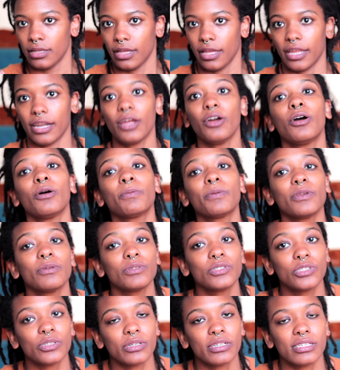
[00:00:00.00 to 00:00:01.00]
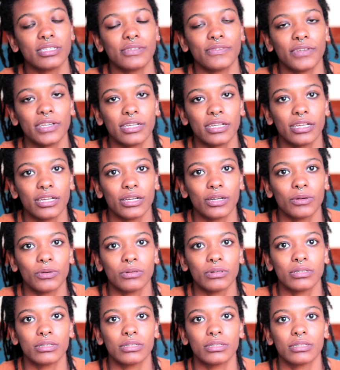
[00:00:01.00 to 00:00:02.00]
And I hope you enjoy this
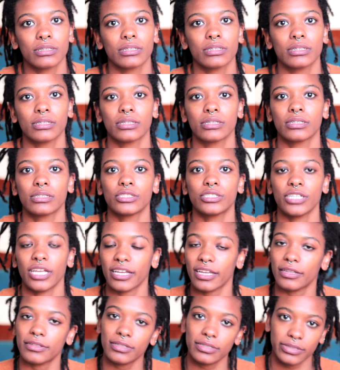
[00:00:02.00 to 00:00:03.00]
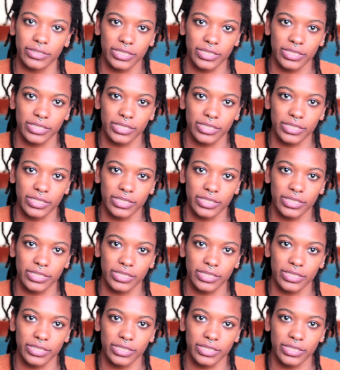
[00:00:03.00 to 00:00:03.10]
video. Check out the